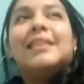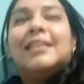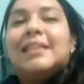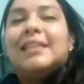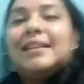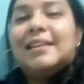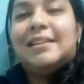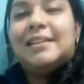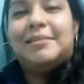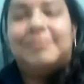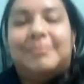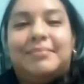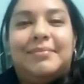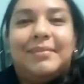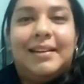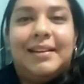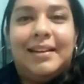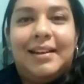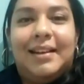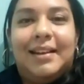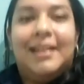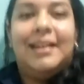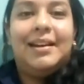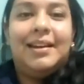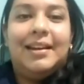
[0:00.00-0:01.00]
um,
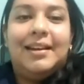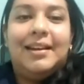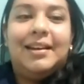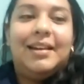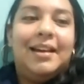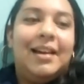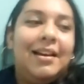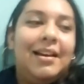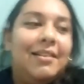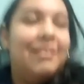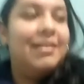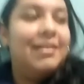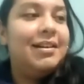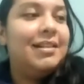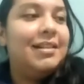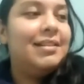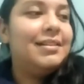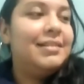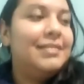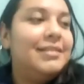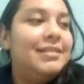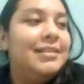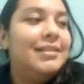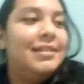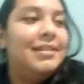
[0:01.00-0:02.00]
I have...
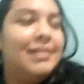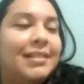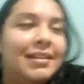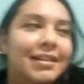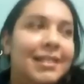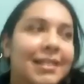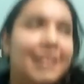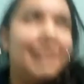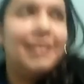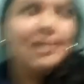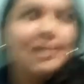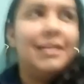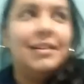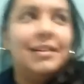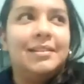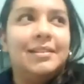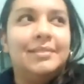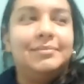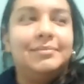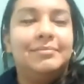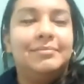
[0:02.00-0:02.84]
Uh,